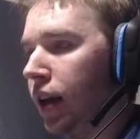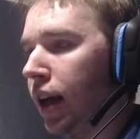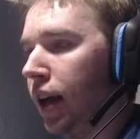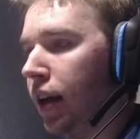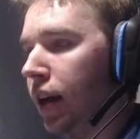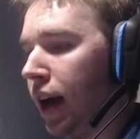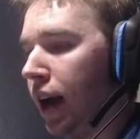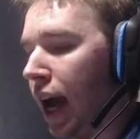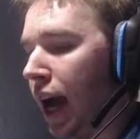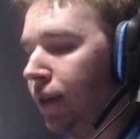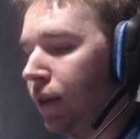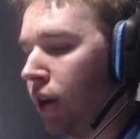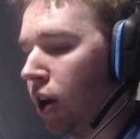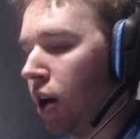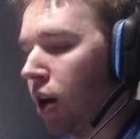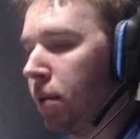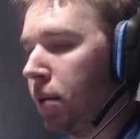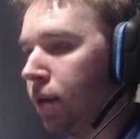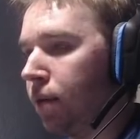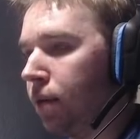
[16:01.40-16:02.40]
I have an
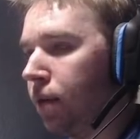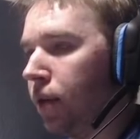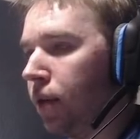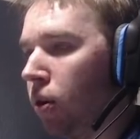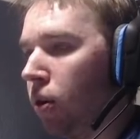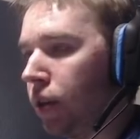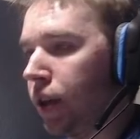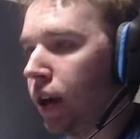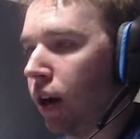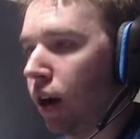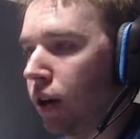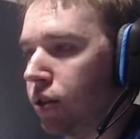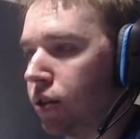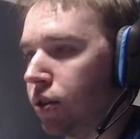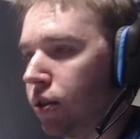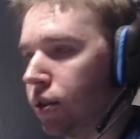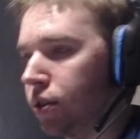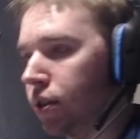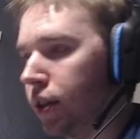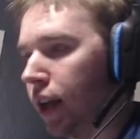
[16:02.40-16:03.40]
army of only
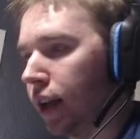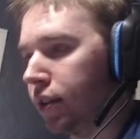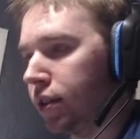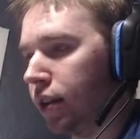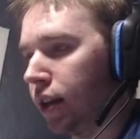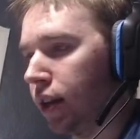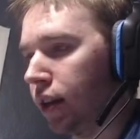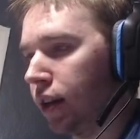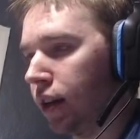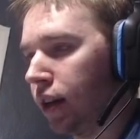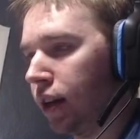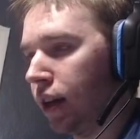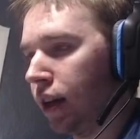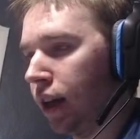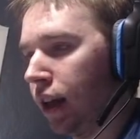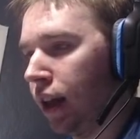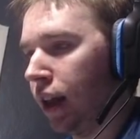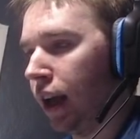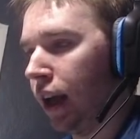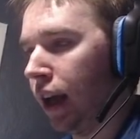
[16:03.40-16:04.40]
archers, and that's it.
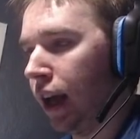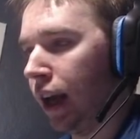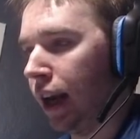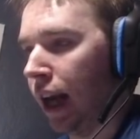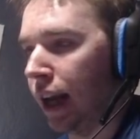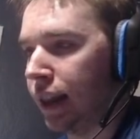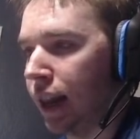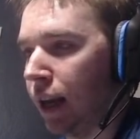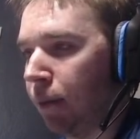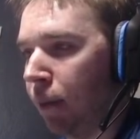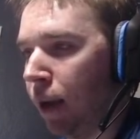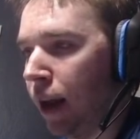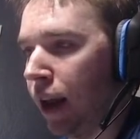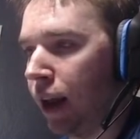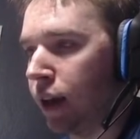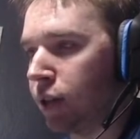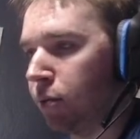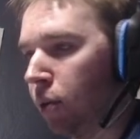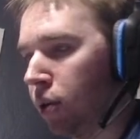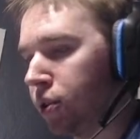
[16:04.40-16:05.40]
And not that many,
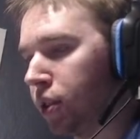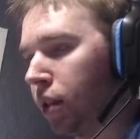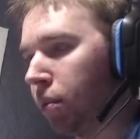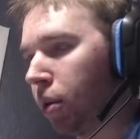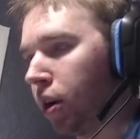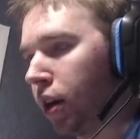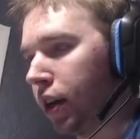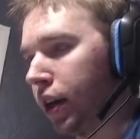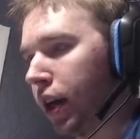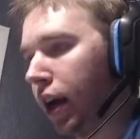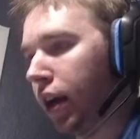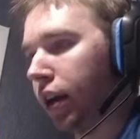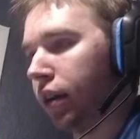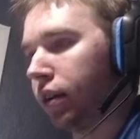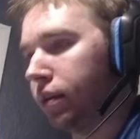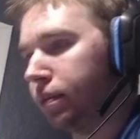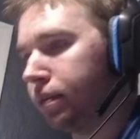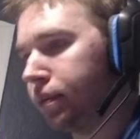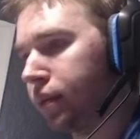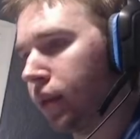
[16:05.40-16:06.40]
because most of them already died.
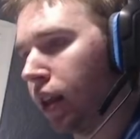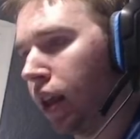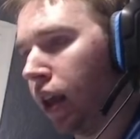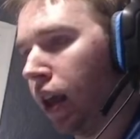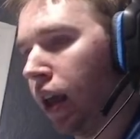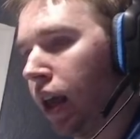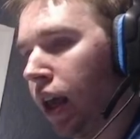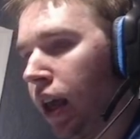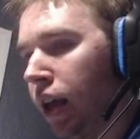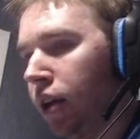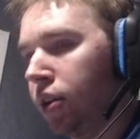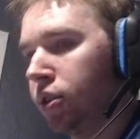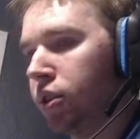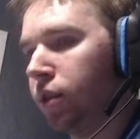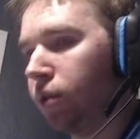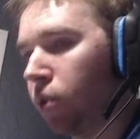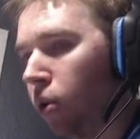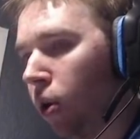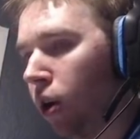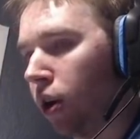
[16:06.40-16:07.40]
So
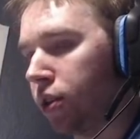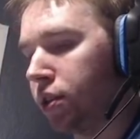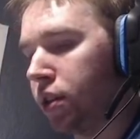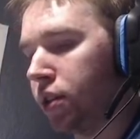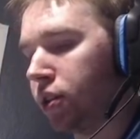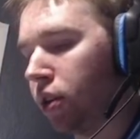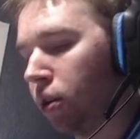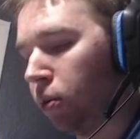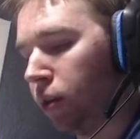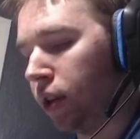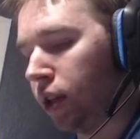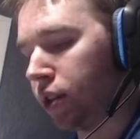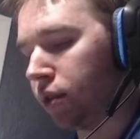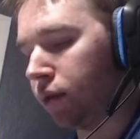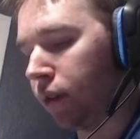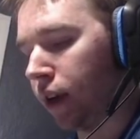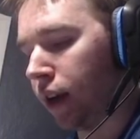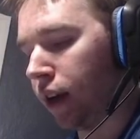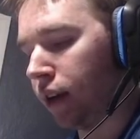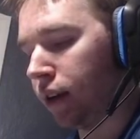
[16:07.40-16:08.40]
of course he's going to win this
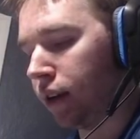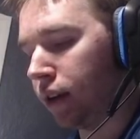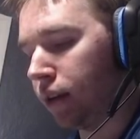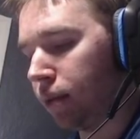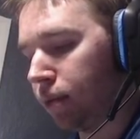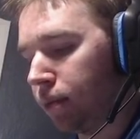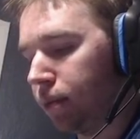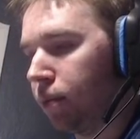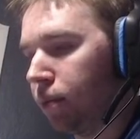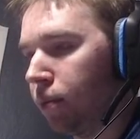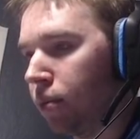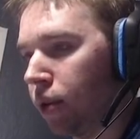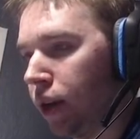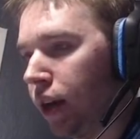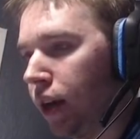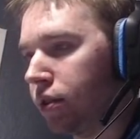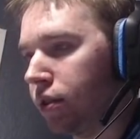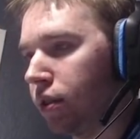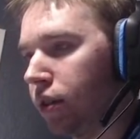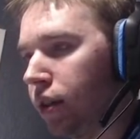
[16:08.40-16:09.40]
fight pretty
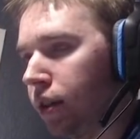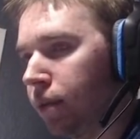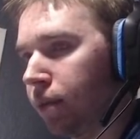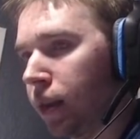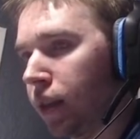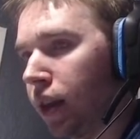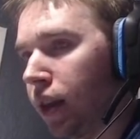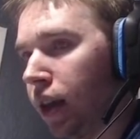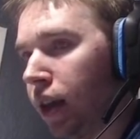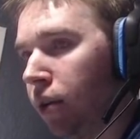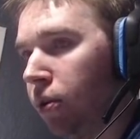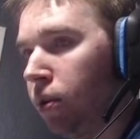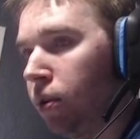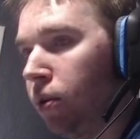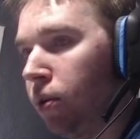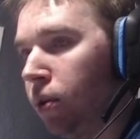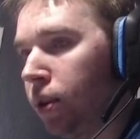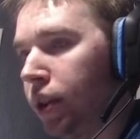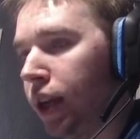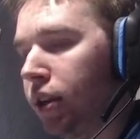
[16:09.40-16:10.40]
easily,
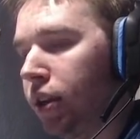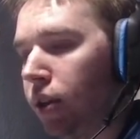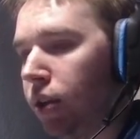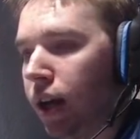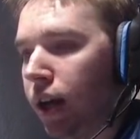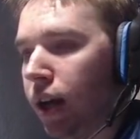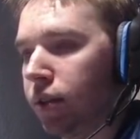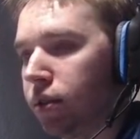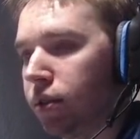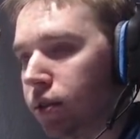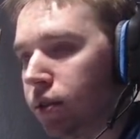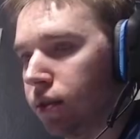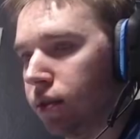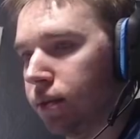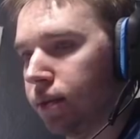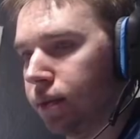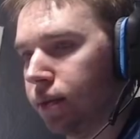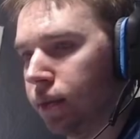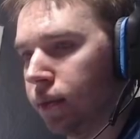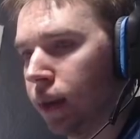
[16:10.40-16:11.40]
with like no losses.
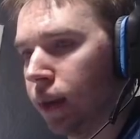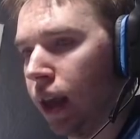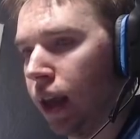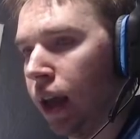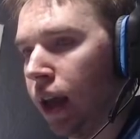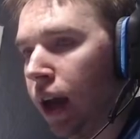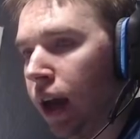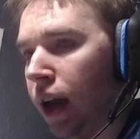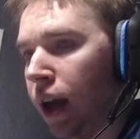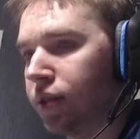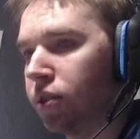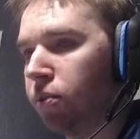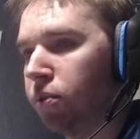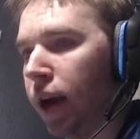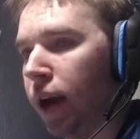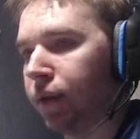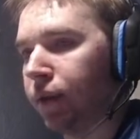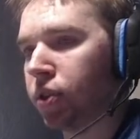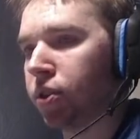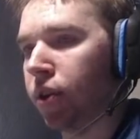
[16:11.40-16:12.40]
This is why I
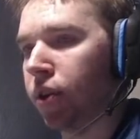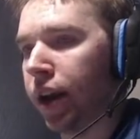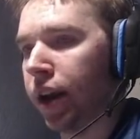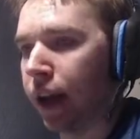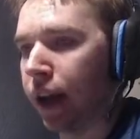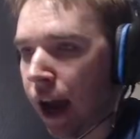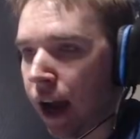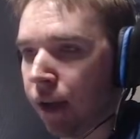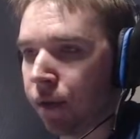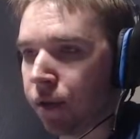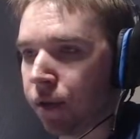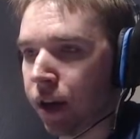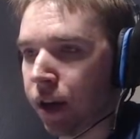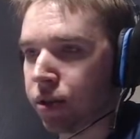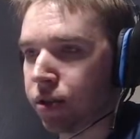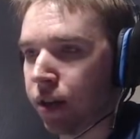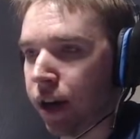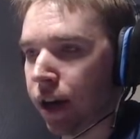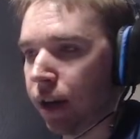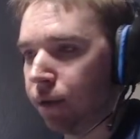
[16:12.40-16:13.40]
have to train cavalry and
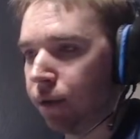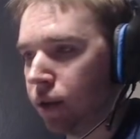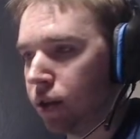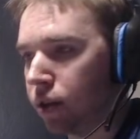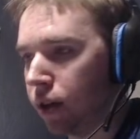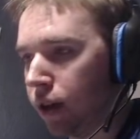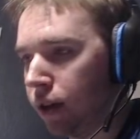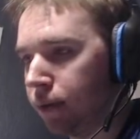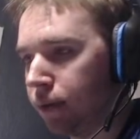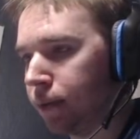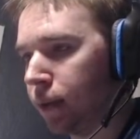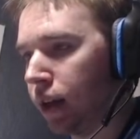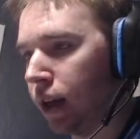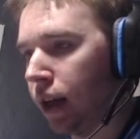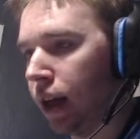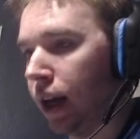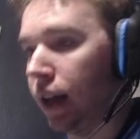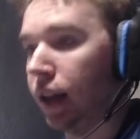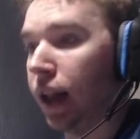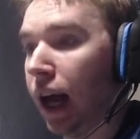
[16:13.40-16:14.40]
train infantry,
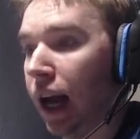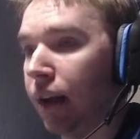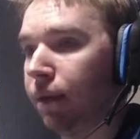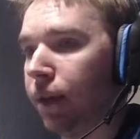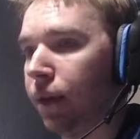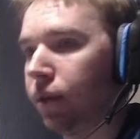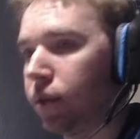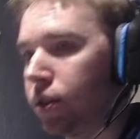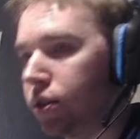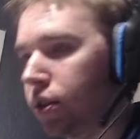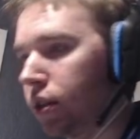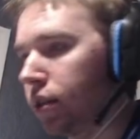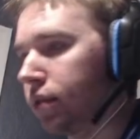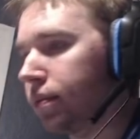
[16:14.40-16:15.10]
and a lot of infantry,